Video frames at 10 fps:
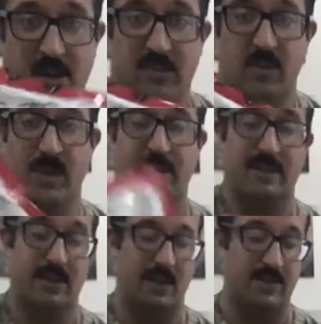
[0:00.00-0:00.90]
So basically
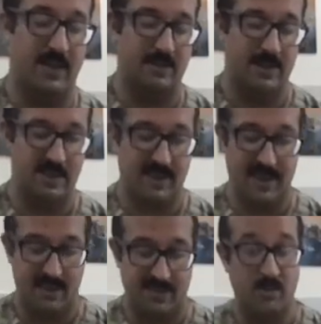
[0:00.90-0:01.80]
you can think of these
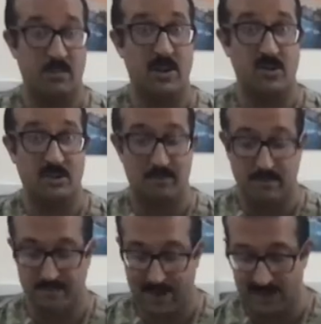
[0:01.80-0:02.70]
as compression
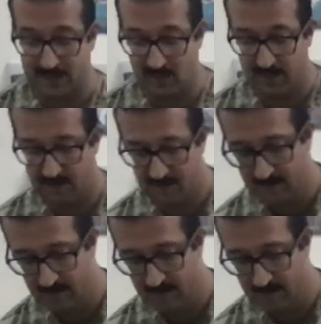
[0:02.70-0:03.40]
bandages.